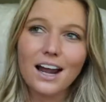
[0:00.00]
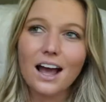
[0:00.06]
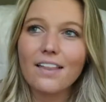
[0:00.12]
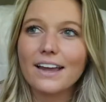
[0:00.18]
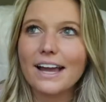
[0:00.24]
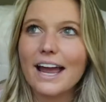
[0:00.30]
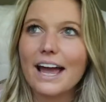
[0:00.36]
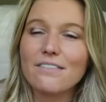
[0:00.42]

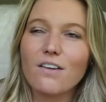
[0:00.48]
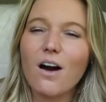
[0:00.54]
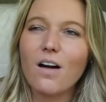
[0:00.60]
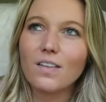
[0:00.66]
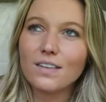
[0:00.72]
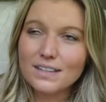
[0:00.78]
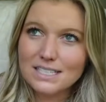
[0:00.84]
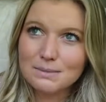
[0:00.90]
Not like I have
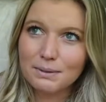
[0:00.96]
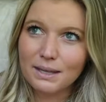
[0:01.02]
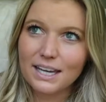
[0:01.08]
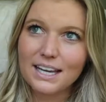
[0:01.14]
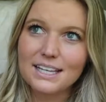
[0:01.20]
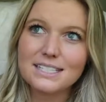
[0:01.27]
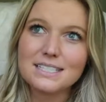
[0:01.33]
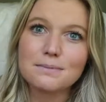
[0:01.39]
all of these
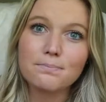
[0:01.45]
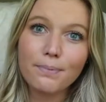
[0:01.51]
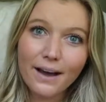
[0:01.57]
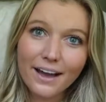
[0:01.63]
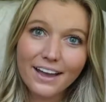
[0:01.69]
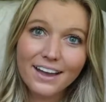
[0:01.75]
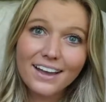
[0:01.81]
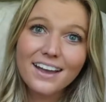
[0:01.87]
plans,
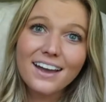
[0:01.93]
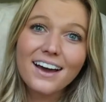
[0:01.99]
but